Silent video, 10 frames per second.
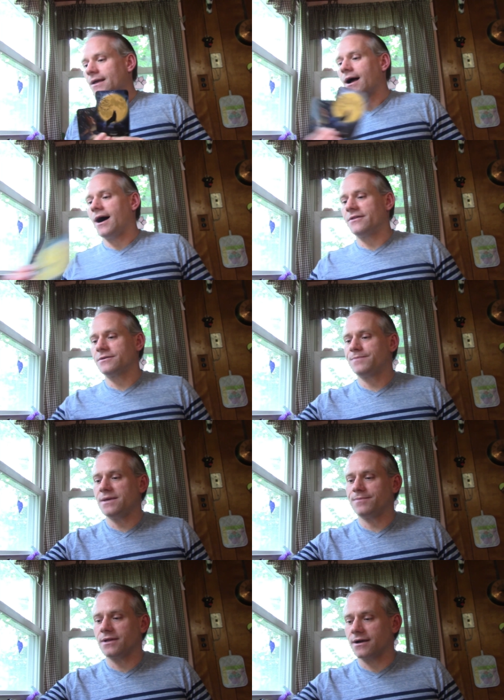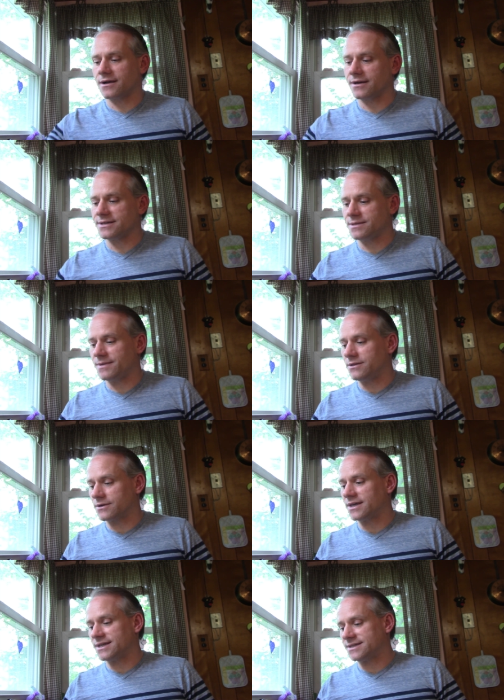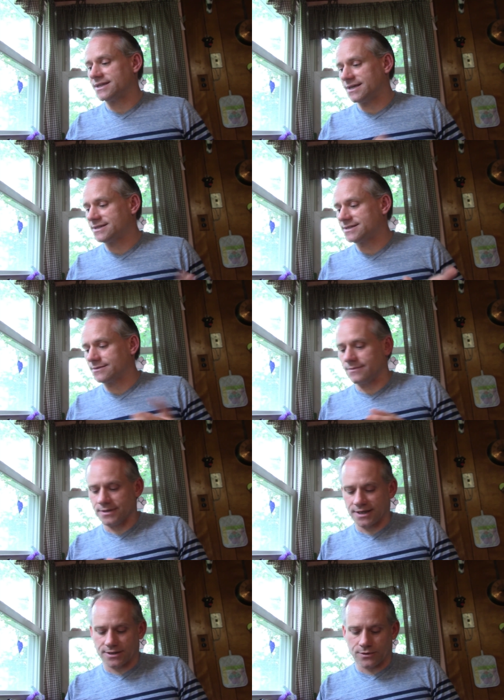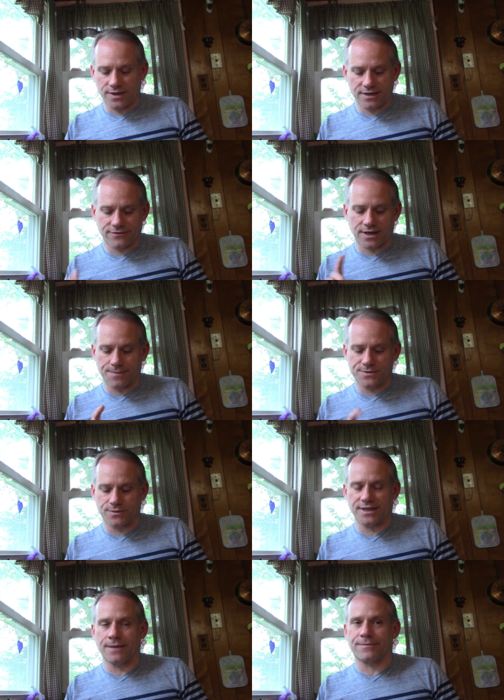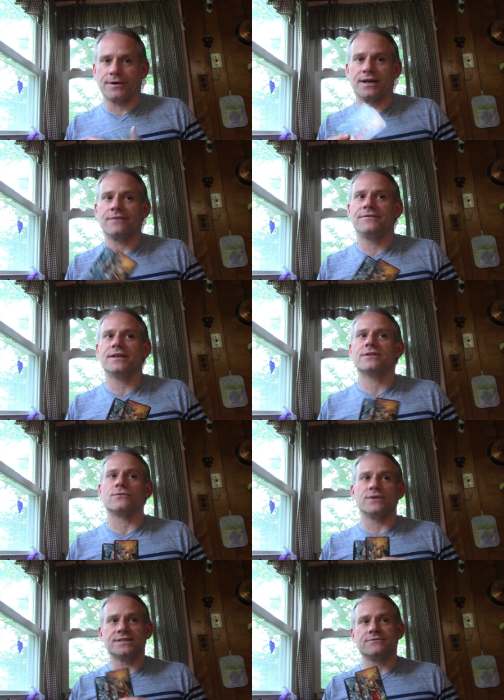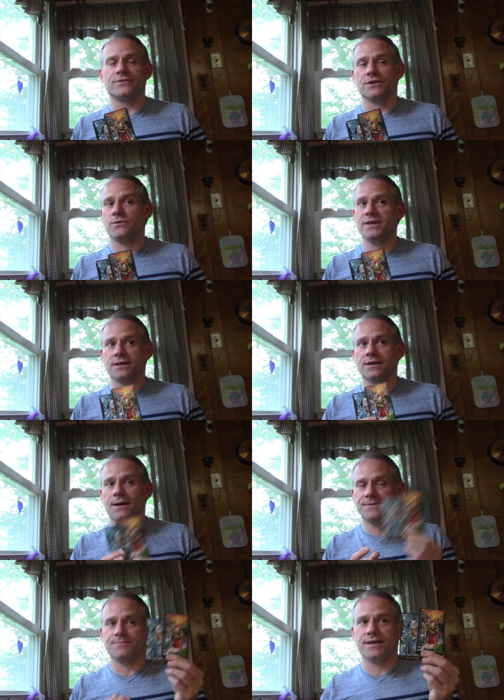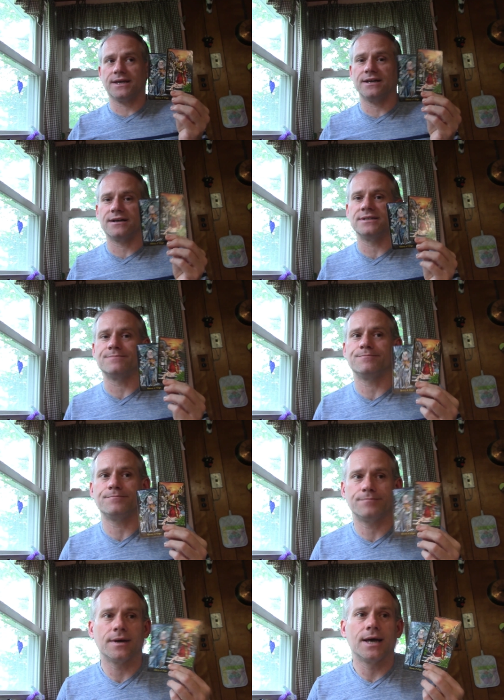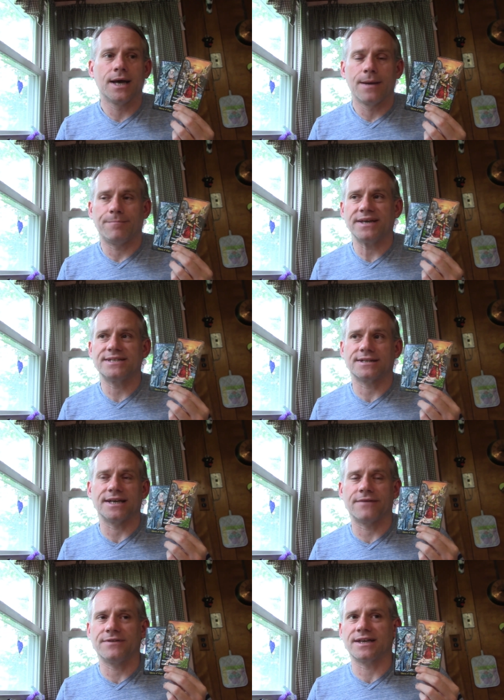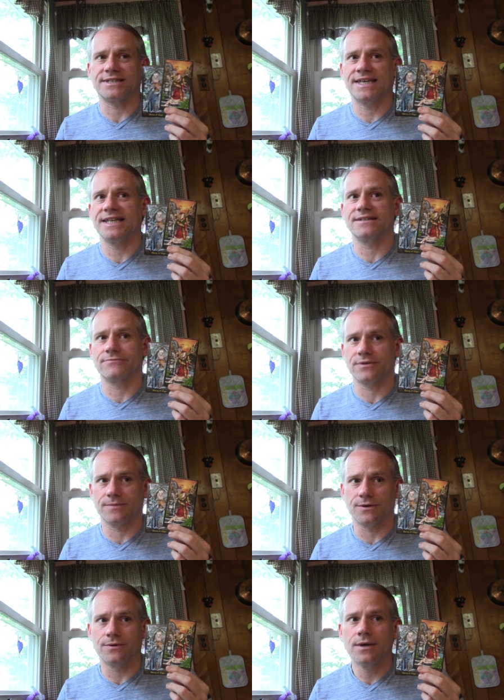Other people are going to be looking into this. We got the Queen of Cups with the Emperor, and I feel like the reason for the Queen of Cups being here is basically I feel like it's hidden from you.